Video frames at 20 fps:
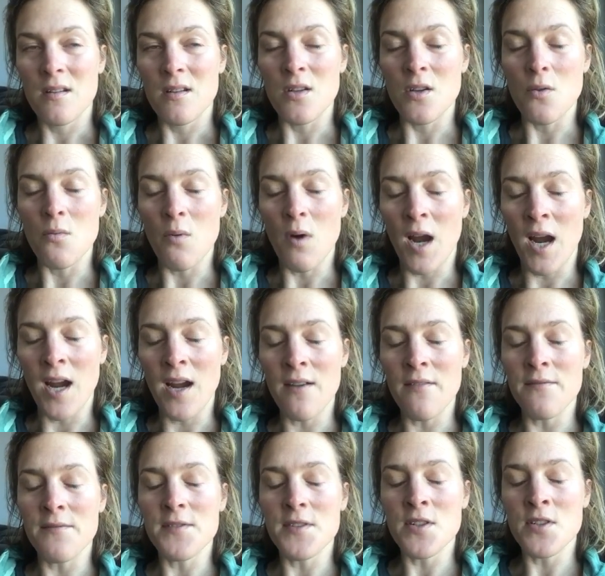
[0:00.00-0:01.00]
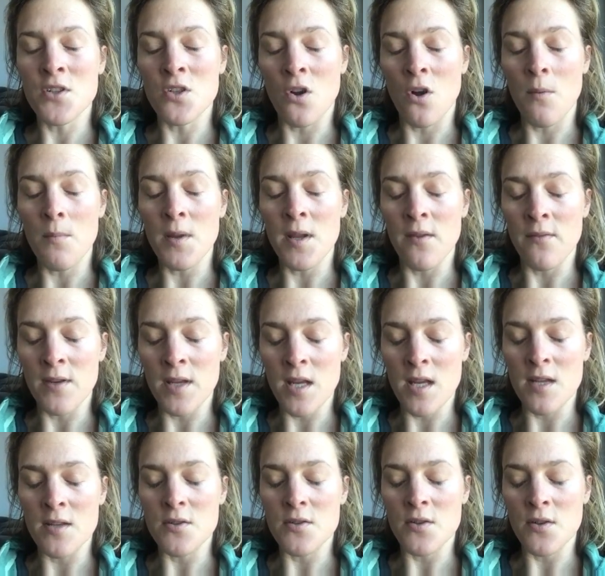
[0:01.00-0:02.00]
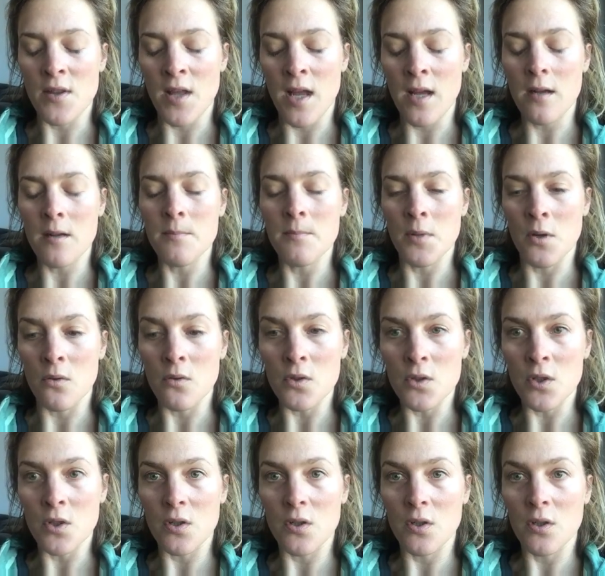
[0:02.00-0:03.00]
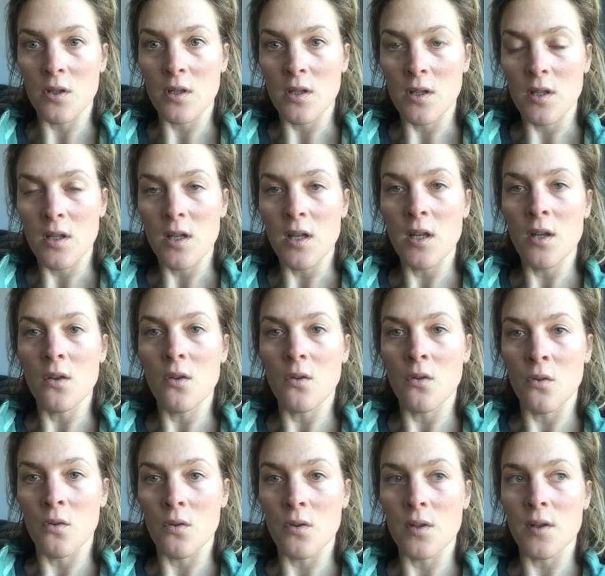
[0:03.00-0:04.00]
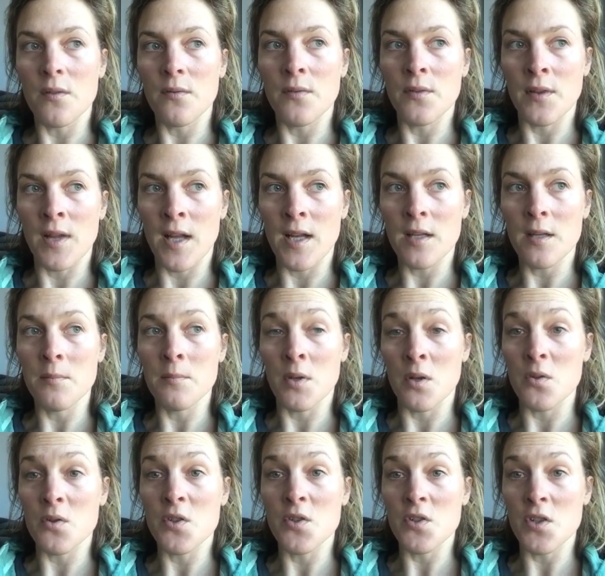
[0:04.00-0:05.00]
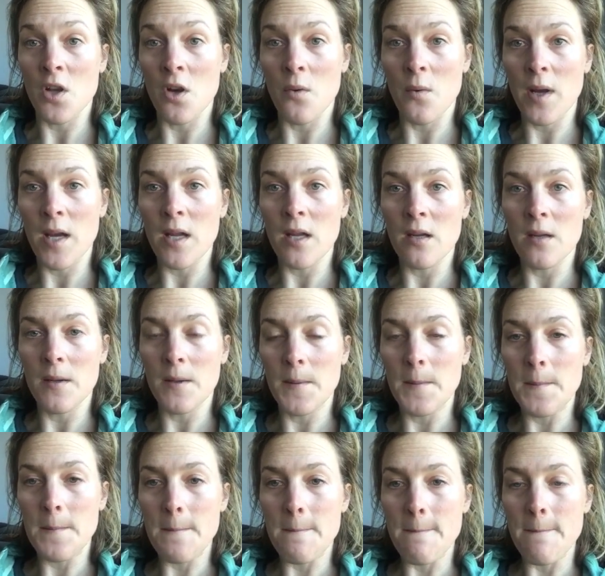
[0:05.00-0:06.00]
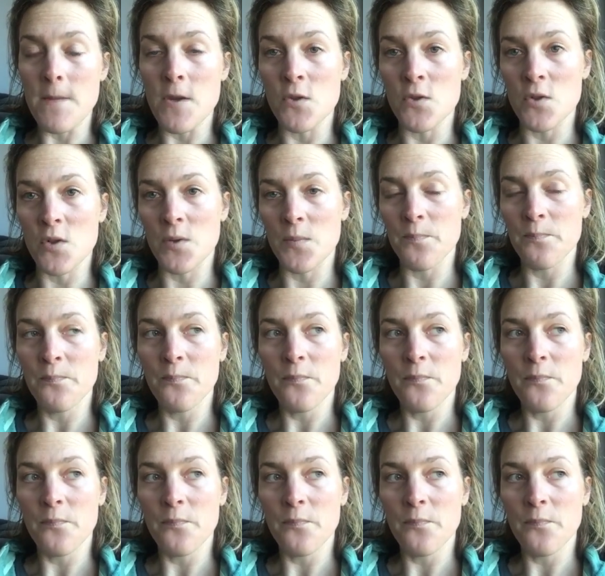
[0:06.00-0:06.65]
You have to stop giving into that compulsion in order for that compulsion to go away. You do.